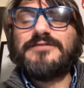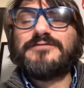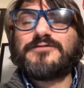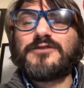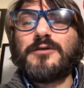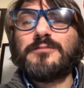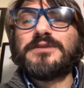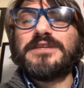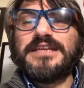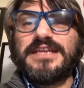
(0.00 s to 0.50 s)

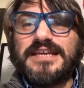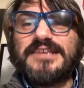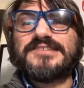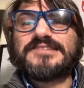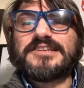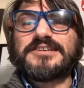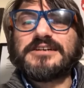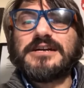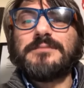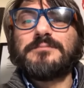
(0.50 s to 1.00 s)
from the
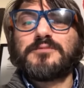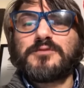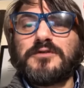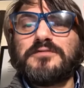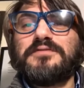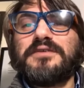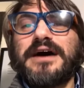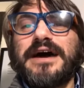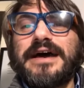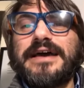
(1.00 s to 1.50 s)
Instagram
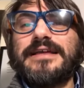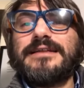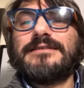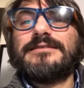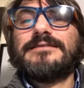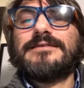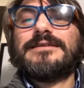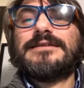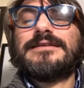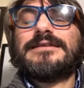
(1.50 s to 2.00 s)

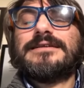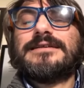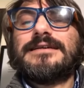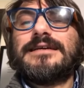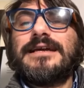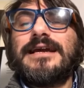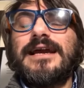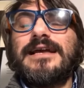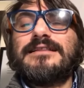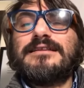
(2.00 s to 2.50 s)
profile
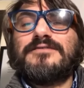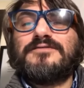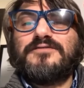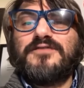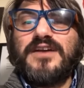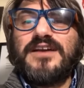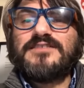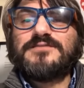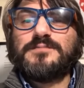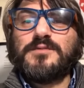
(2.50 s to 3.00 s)
and the
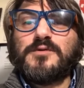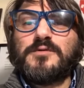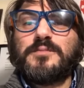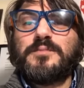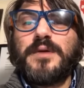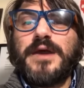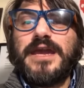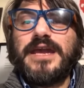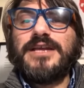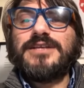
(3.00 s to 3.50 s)
Facebook
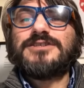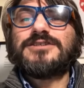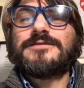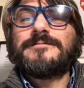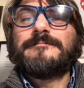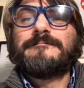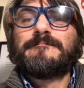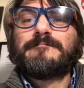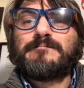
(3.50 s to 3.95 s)
page